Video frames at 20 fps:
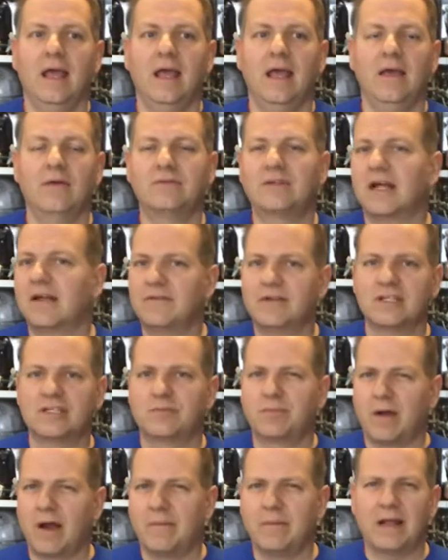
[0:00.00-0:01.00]
it was kind of an
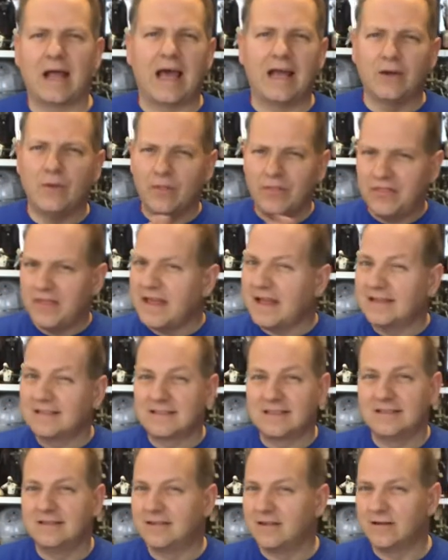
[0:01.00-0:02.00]
experiment. I don't think it's
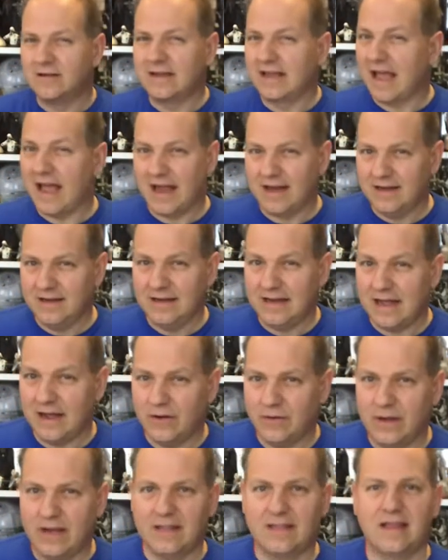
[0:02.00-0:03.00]
considered canon
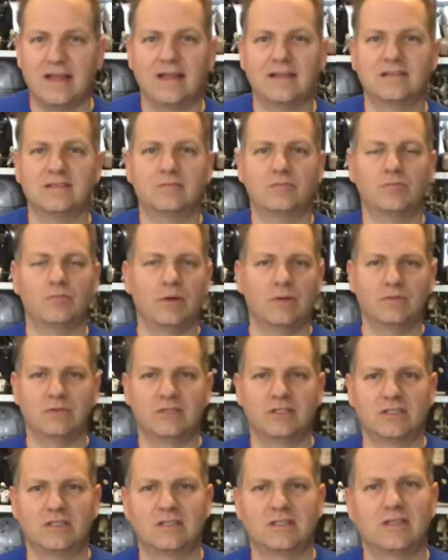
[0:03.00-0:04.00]
now. I think it
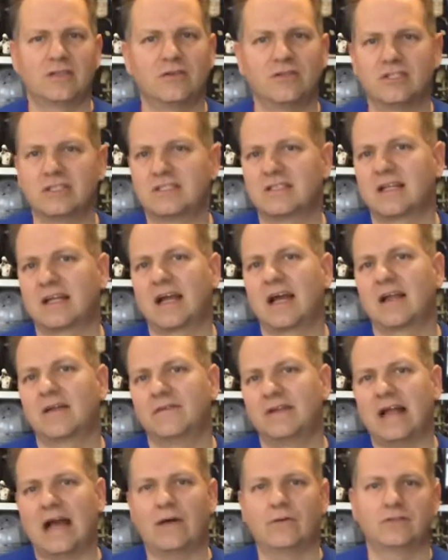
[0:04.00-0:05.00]
was still just a kind
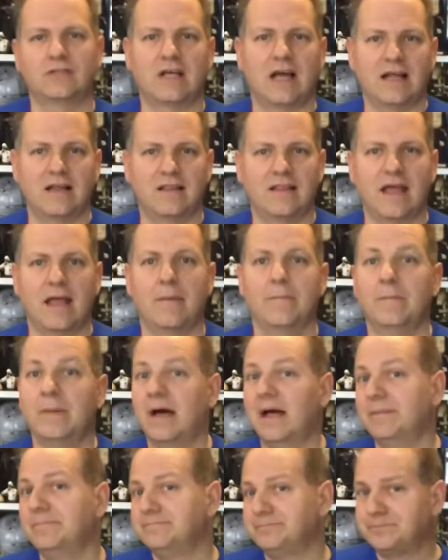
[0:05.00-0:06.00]
of an outside thing,
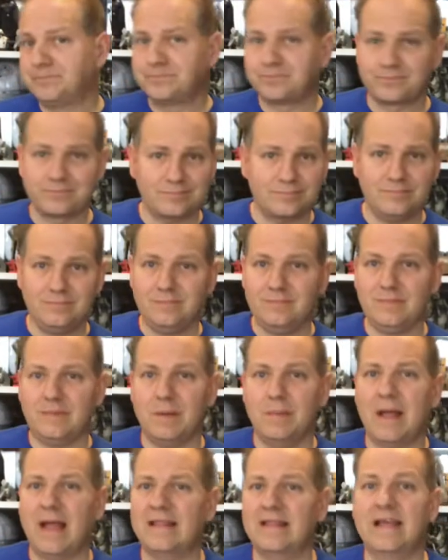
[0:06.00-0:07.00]
but
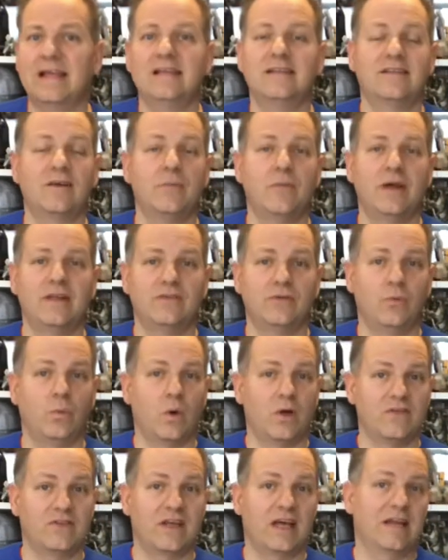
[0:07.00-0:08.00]
I think in some ways it
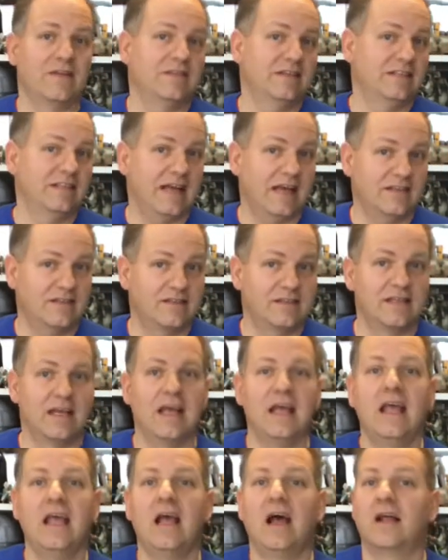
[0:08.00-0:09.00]
was kind of a test.
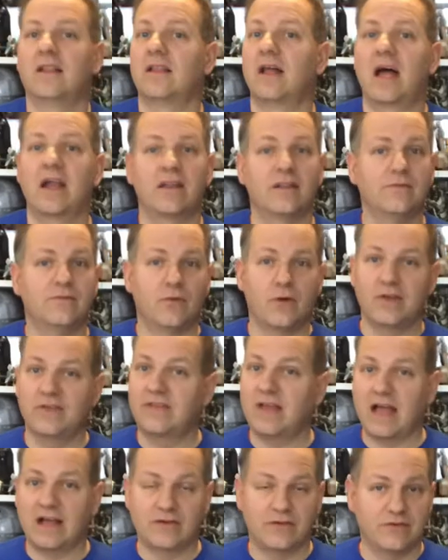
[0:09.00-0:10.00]
A lot of the voice
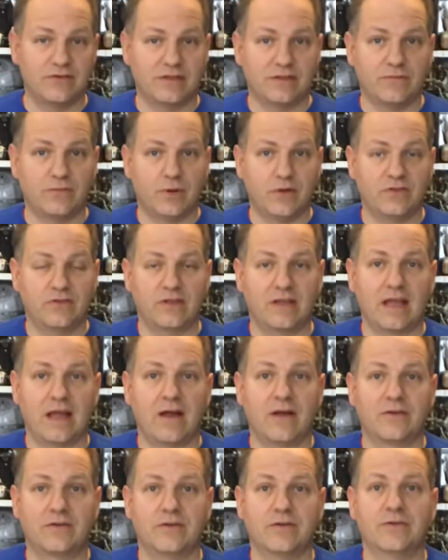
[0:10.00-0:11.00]
actors that voiced the
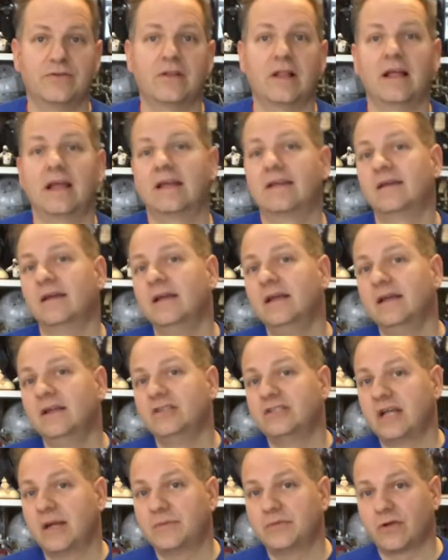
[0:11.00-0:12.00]
characters, like
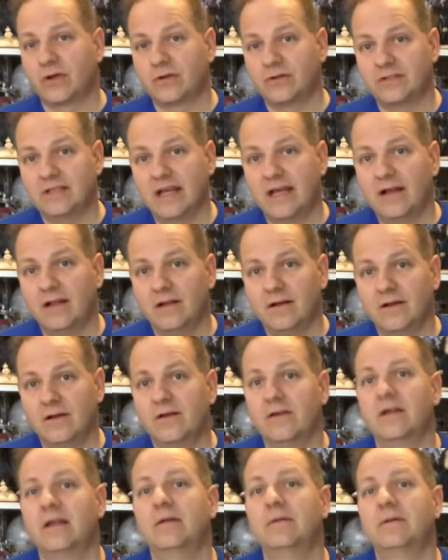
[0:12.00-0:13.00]
James Arnold
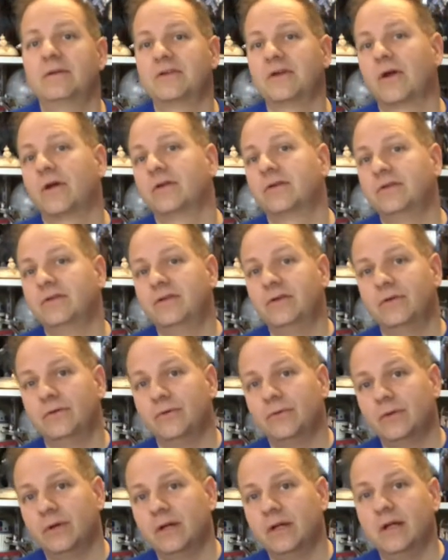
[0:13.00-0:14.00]
Taylor, he returned to
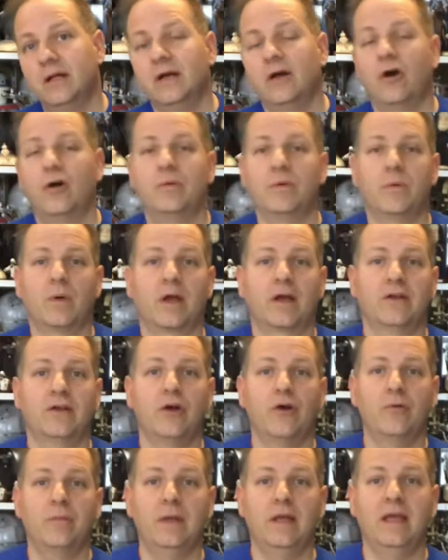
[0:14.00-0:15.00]
do Obi-Wan
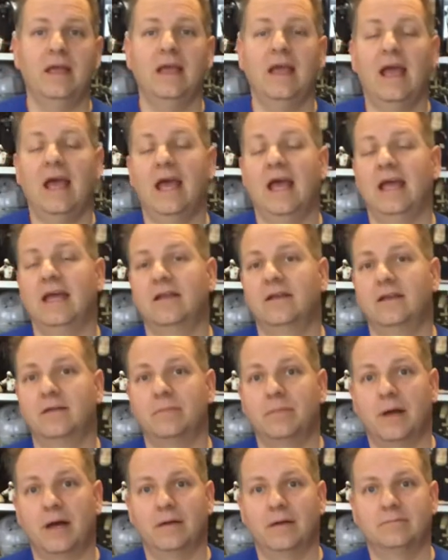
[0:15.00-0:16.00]
Kenobi, and
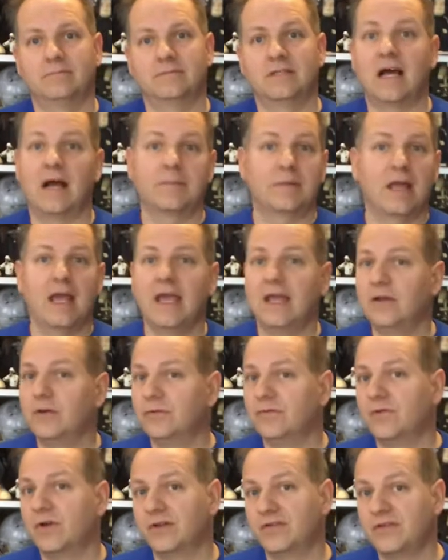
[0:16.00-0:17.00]
Tom Kane,
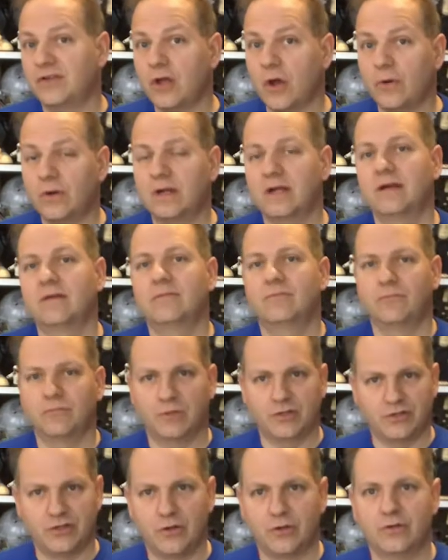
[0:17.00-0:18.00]
who voiced Yoda,
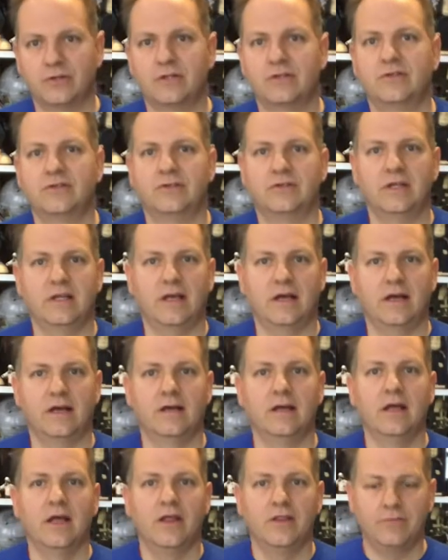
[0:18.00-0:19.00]
returned to the
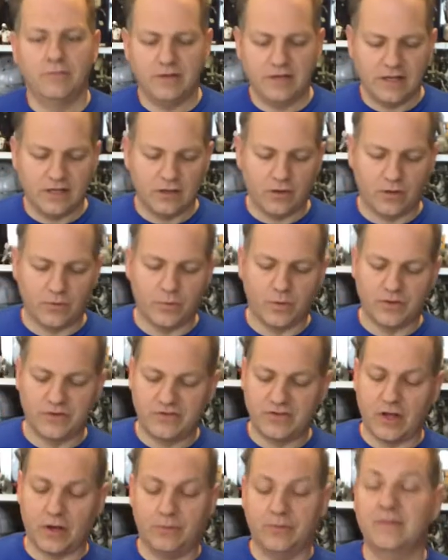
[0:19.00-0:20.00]
3D Clone Wars.
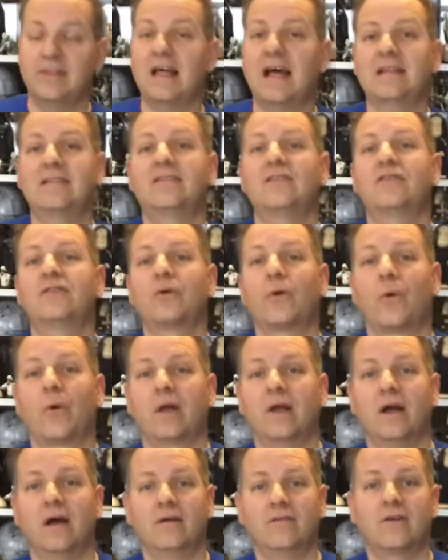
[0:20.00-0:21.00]
So, that's the
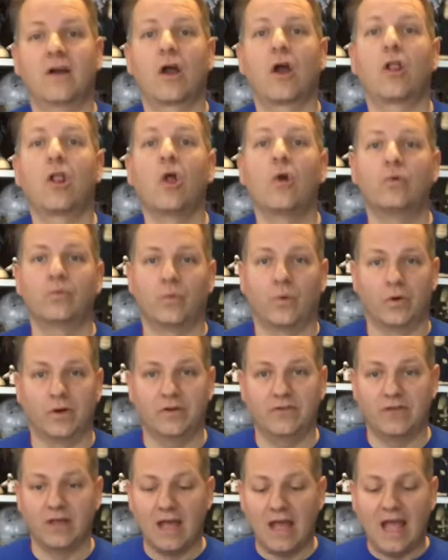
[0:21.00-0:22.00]
story of Clone
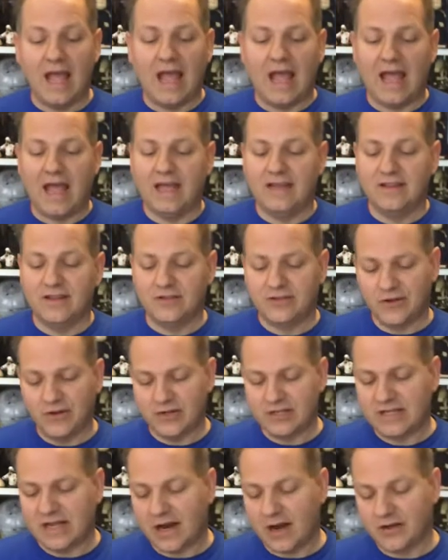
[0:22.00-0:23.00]
Wars, and the
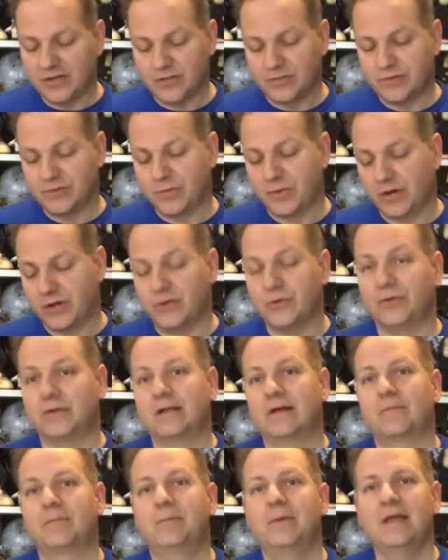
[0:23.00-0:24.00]
Durge character was pretty cool.
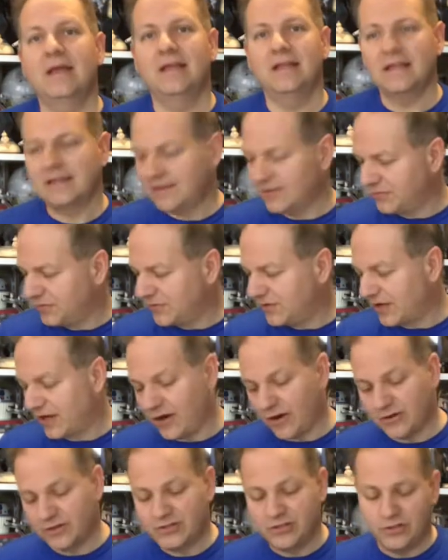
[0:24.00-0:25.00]
Now, being that this was a
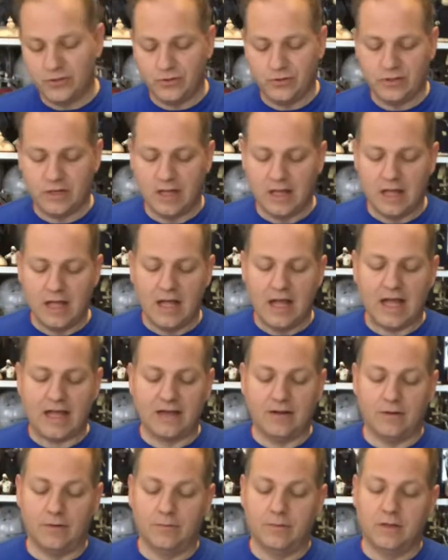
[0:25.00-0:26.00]
cartoon,
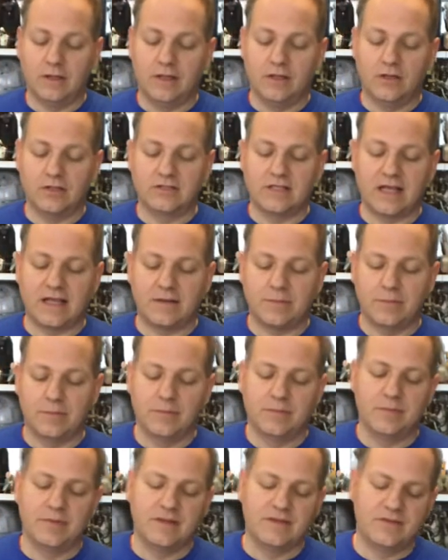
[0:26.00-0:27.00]
looks
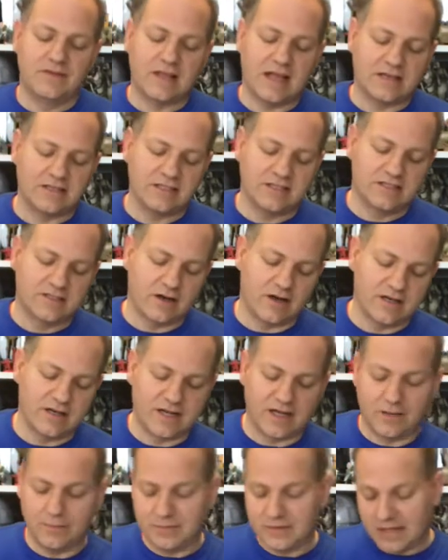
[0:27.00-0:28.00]
like this is actually starting to
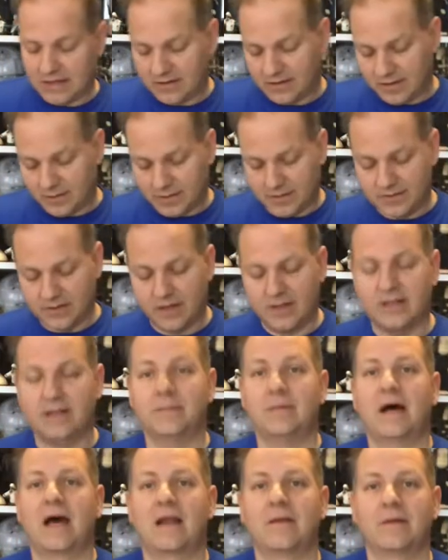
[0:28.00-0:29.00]
come undone in the
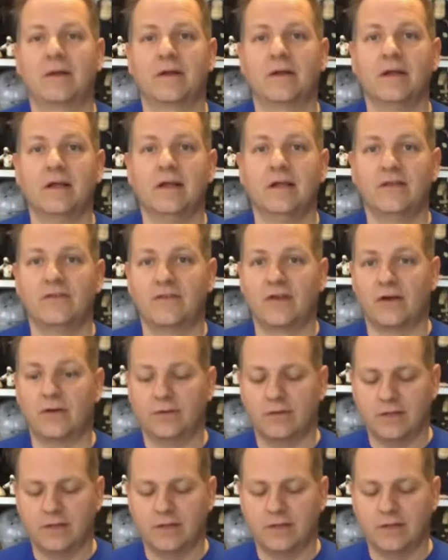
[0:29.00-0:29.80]
bottom here, so